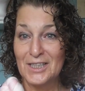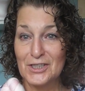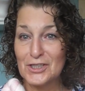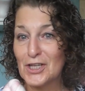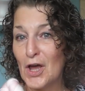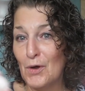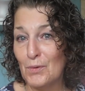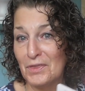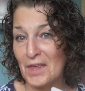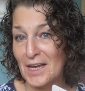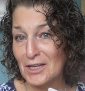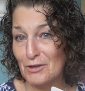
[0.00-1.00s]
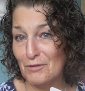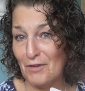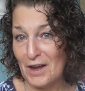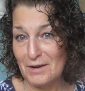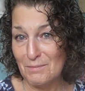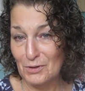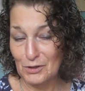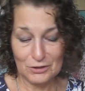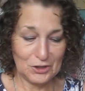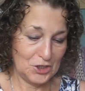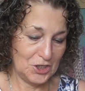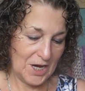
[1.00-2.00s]
So thank you very
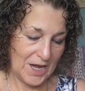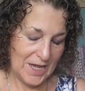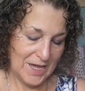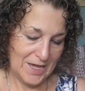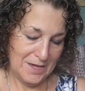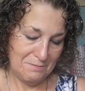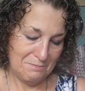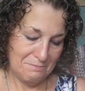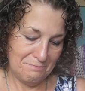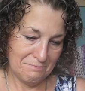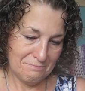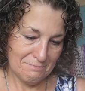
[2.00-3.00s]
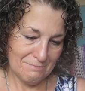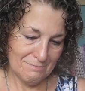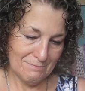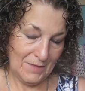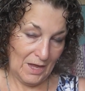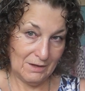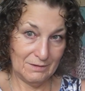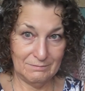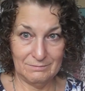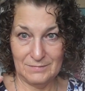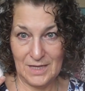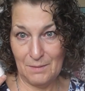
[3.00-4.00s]
much um,
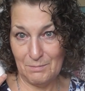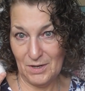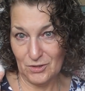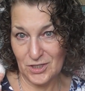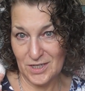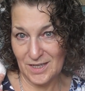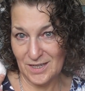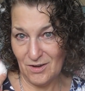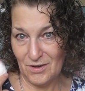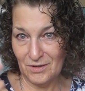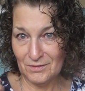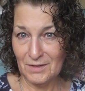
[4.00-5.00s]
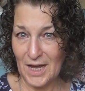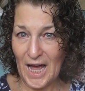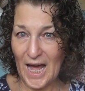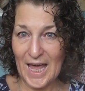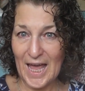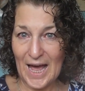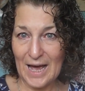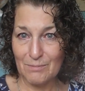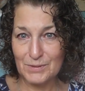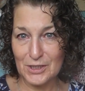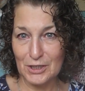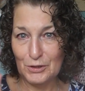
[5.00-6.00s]
Hypnotic yarn. I
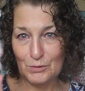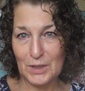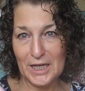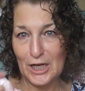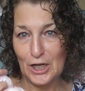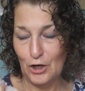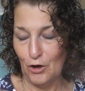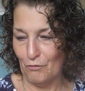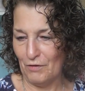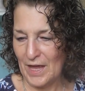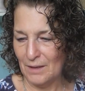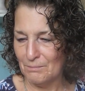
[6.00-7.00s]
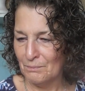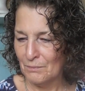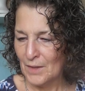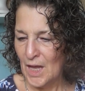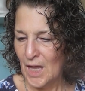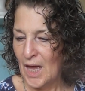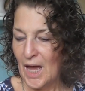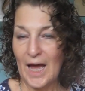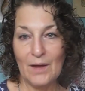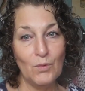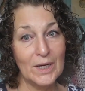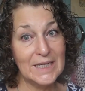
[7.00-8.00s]
absolutely love it.
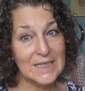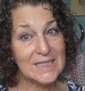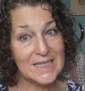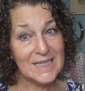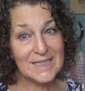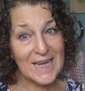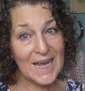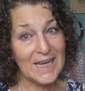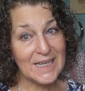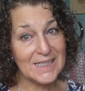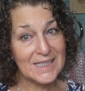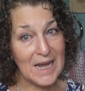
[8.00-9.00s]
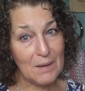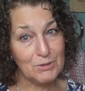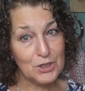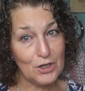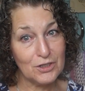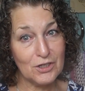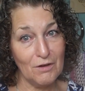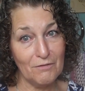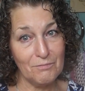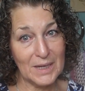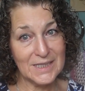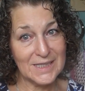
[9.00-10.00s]
I will indeed take a snapshot
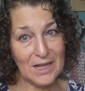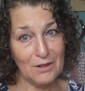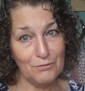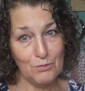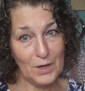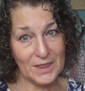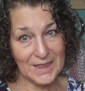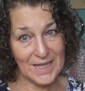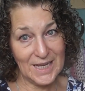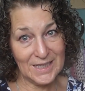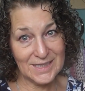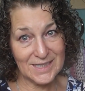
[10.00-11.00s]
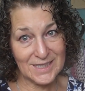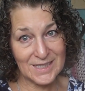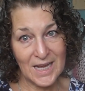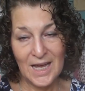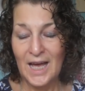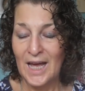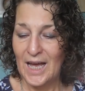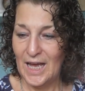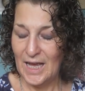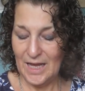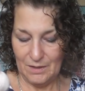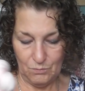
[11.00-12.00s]
of myself with this,
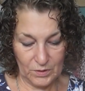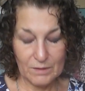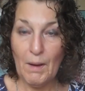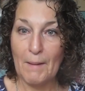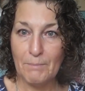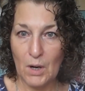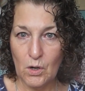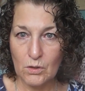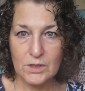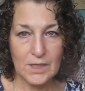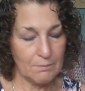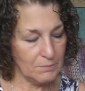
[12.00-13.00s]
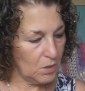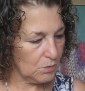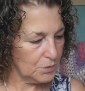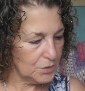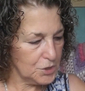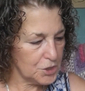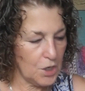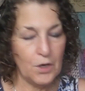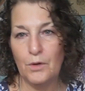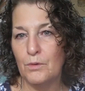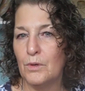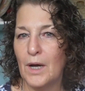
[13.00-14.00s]
uh, with my box. I'm not going to
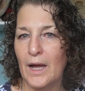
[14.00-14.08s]
show